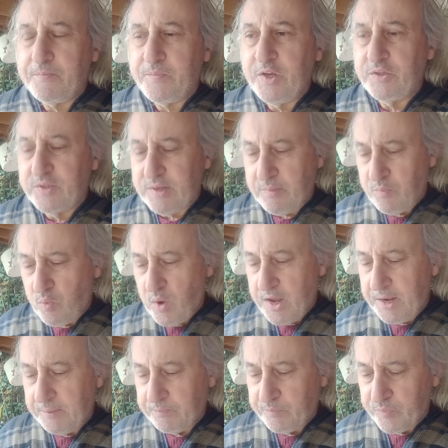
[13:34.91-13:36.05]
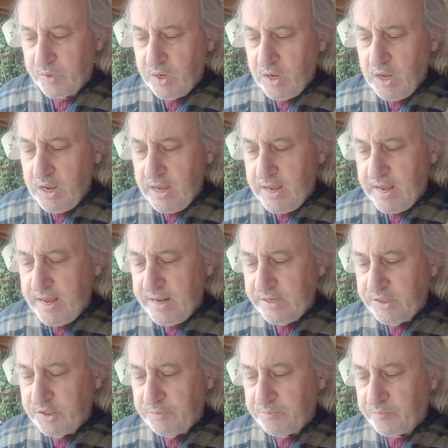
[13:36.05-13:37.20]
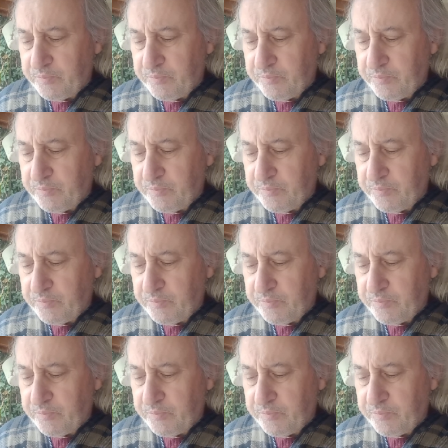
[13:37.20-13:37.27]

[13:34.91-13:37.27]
in some way. And